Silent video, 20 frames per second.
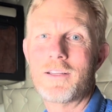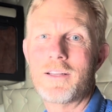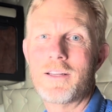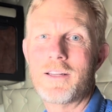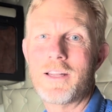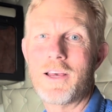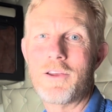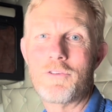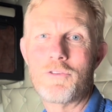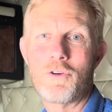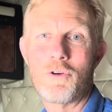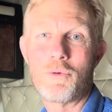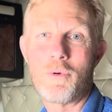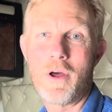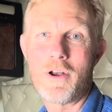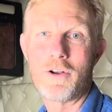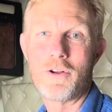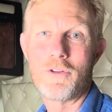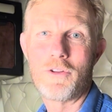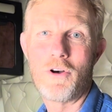Now if you're
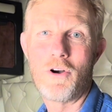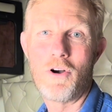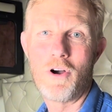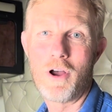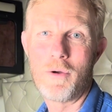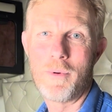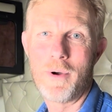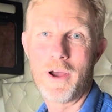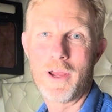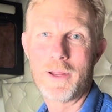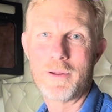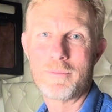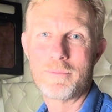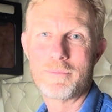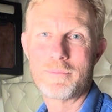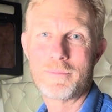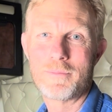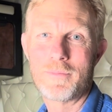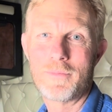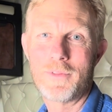running on the highway,
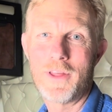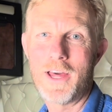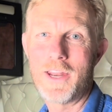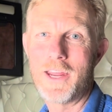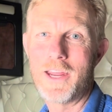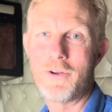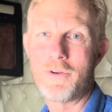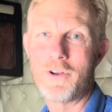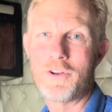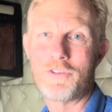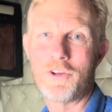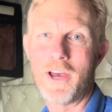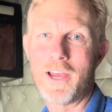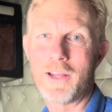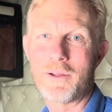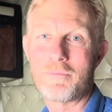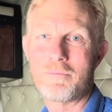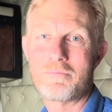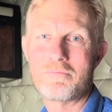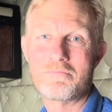that air
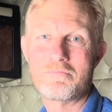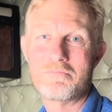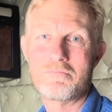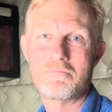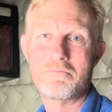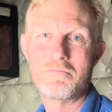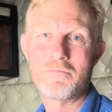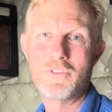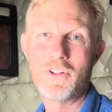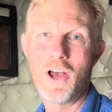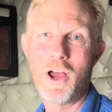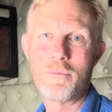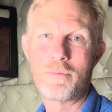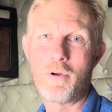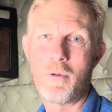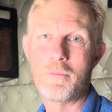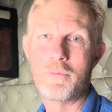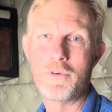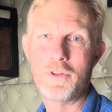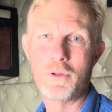intake, no
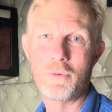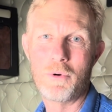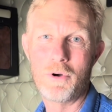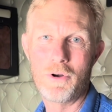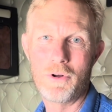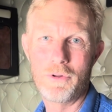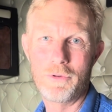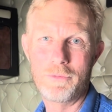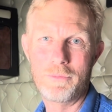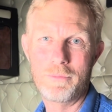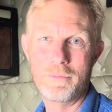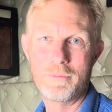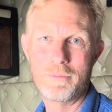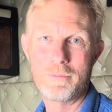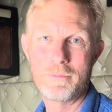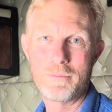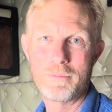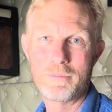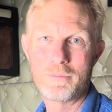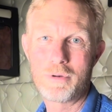problem in the world.
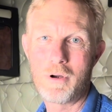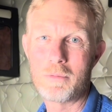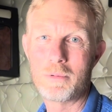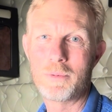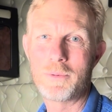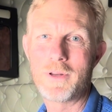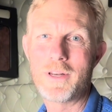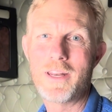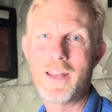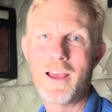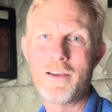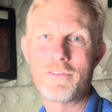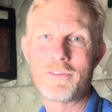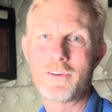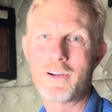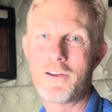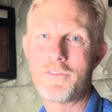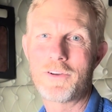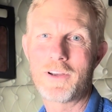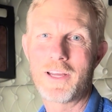Probably
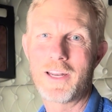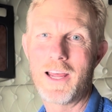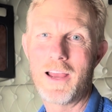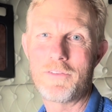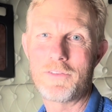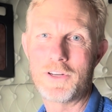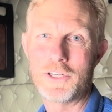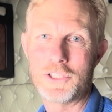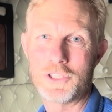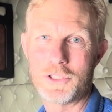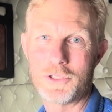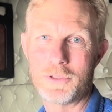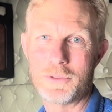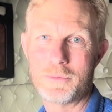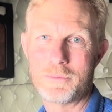never ever going to have an issue.